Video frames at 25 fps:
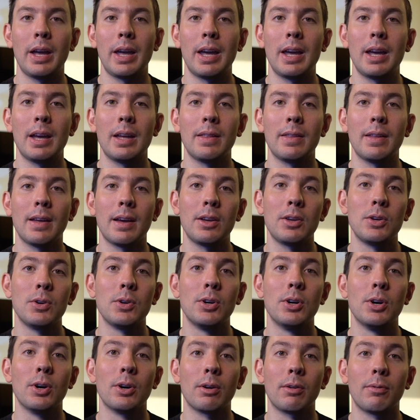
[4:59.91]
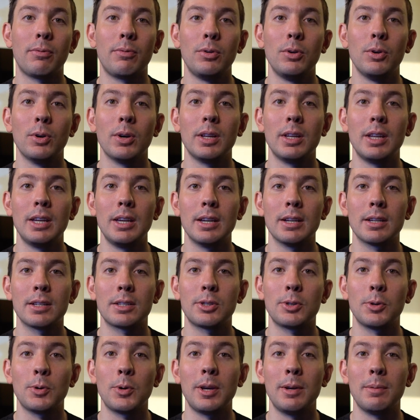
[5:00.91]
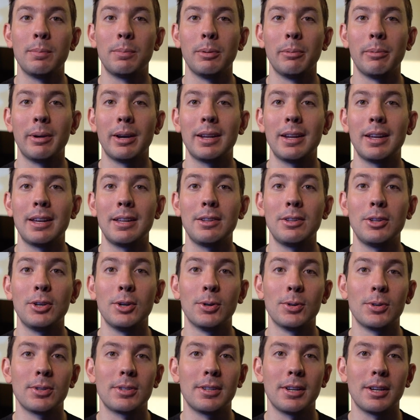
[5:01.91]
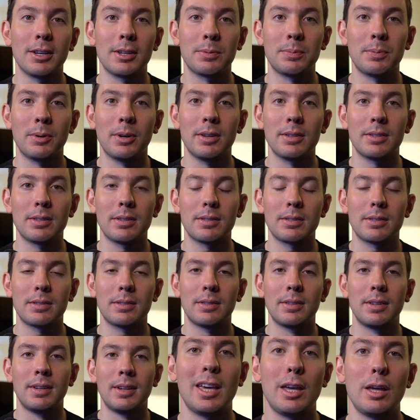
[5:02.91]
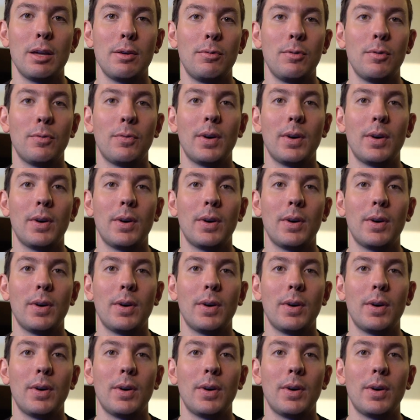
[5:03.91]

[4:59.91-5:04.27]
and that you got a few ideas to implement in your sales process. If you